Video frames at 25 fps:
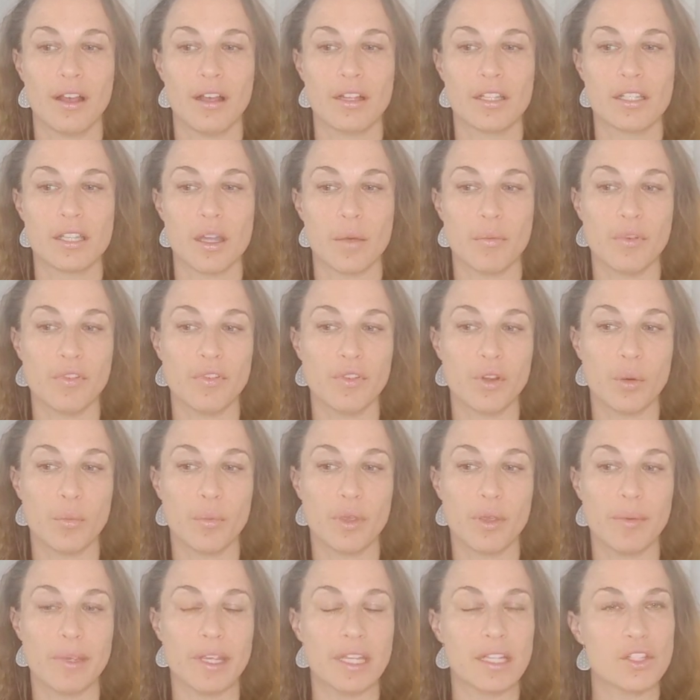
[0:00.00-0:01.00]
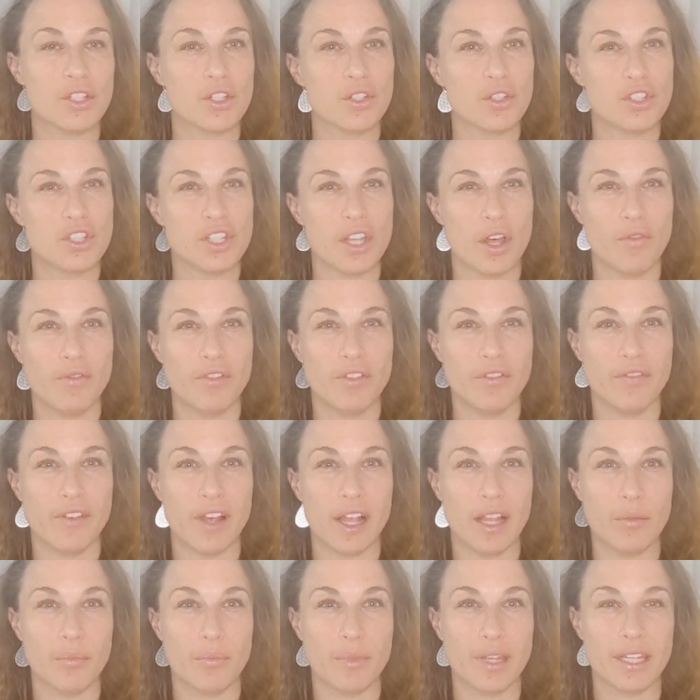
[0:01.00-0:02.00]
some of you are maybe into
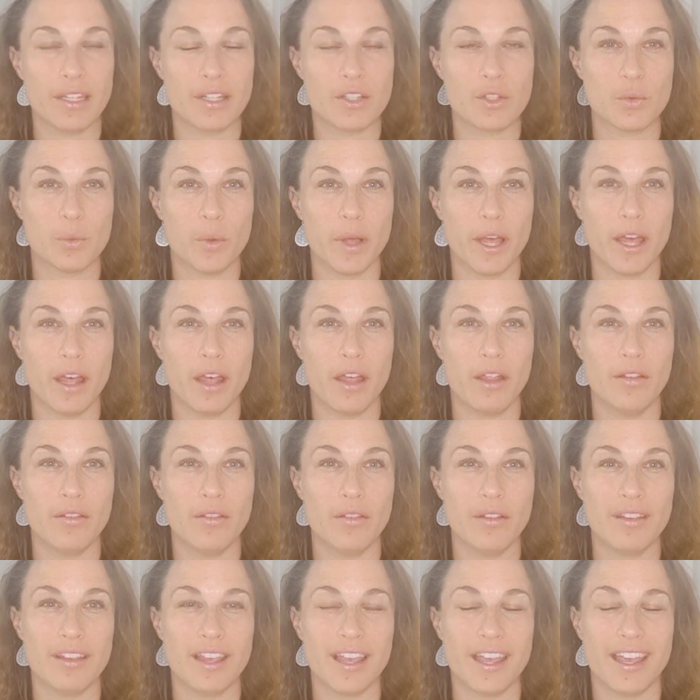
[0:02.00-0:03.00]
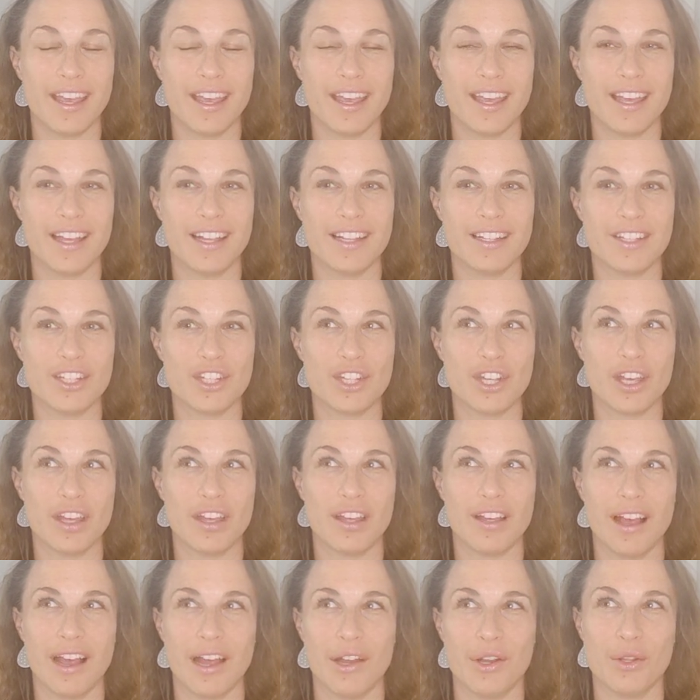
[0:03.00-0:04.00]
self-development as well. And
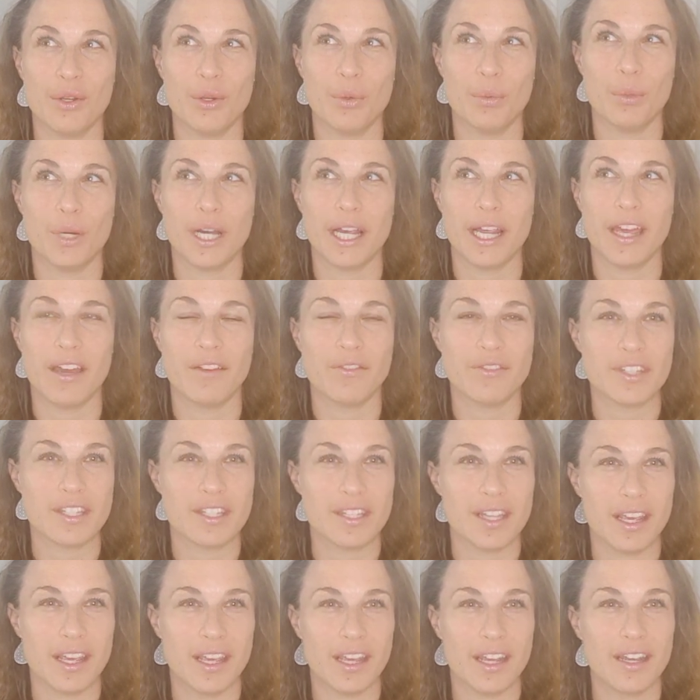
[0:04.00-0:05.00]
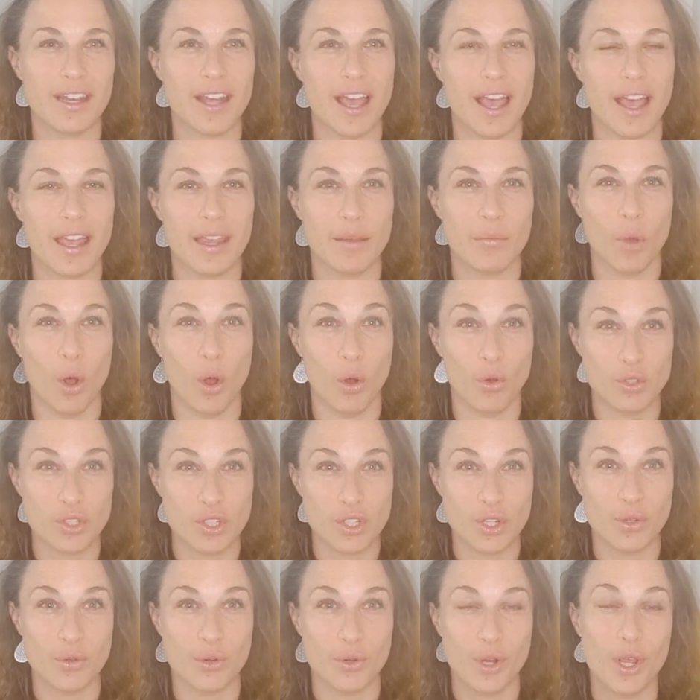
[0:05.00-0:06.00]
I don't know why I have to say it. I'm
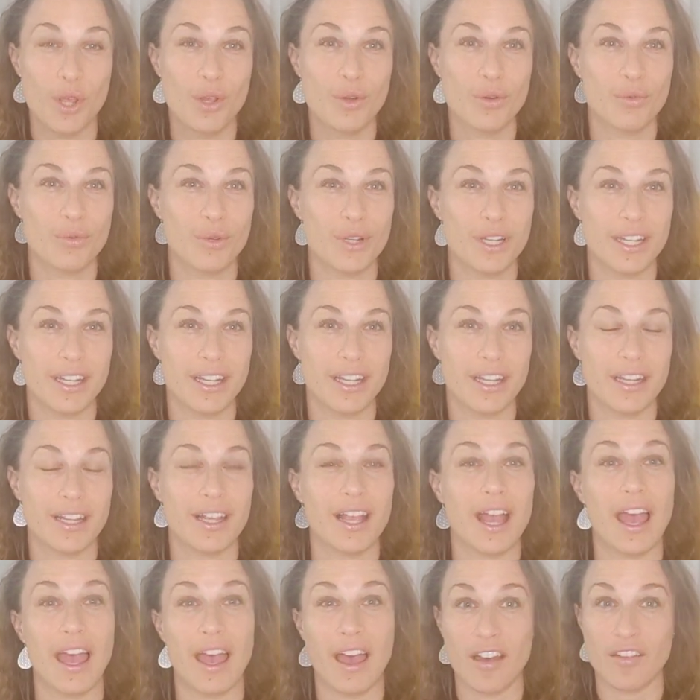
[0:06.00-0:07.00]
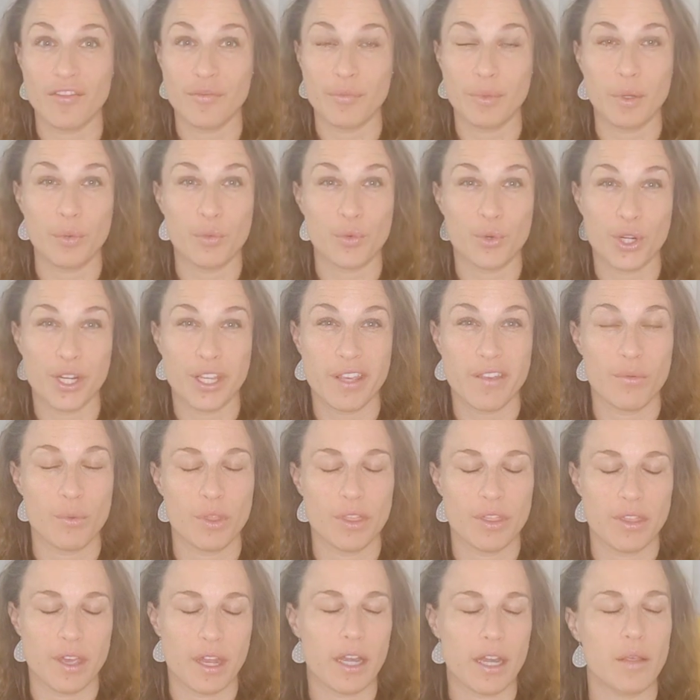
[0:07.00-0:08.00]
also reading, have been working
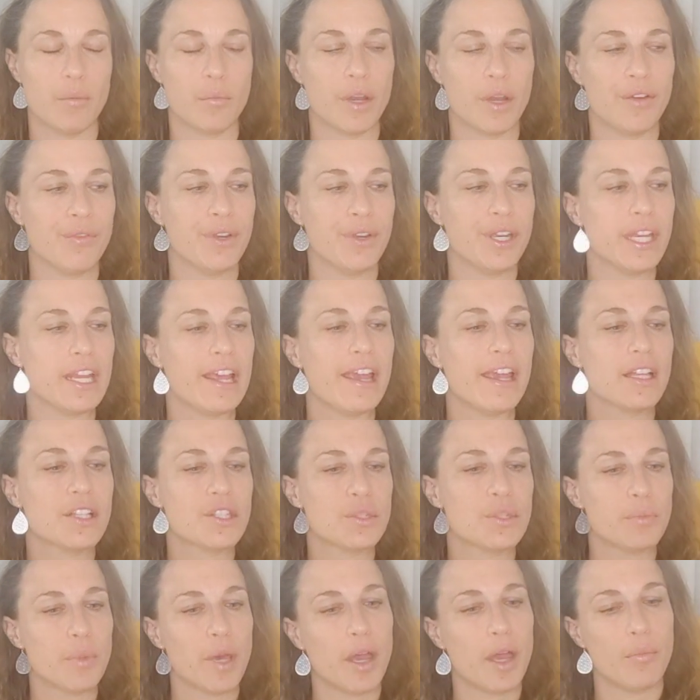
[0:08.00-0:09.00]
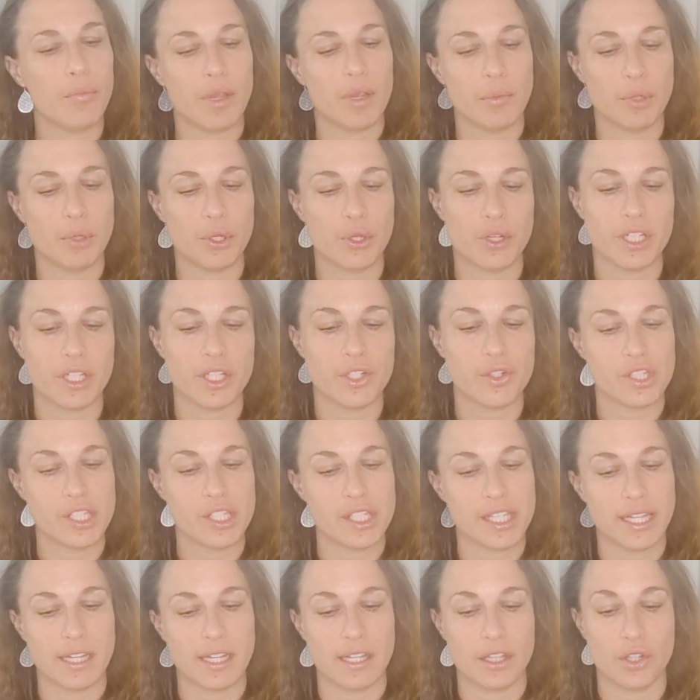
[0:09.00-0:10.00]
with that in my readings, but maybe you're
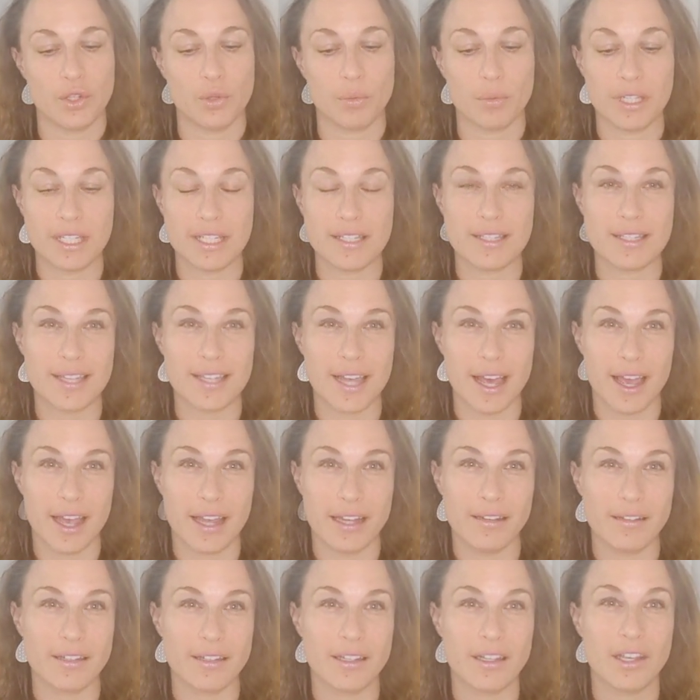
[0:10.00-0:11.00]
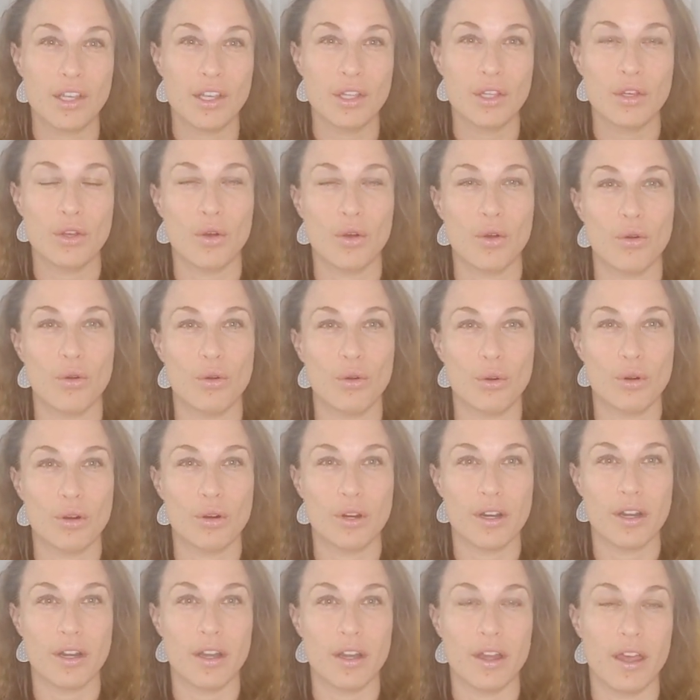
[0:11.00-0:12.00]
interested in human design
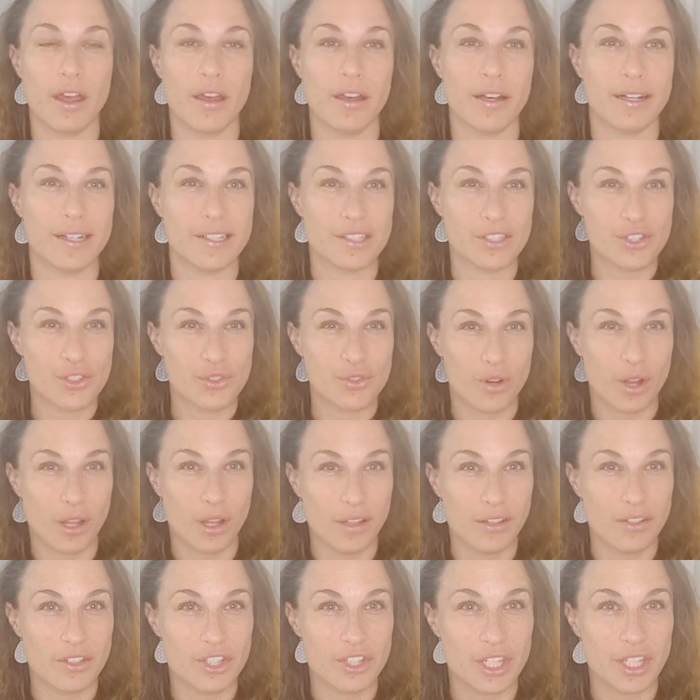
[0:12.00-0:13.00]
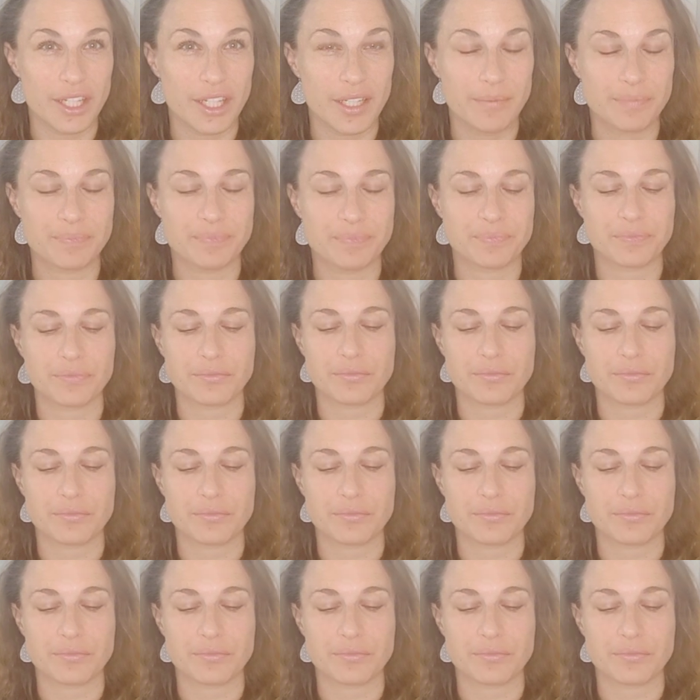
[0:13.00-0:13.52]
or uh, astrology,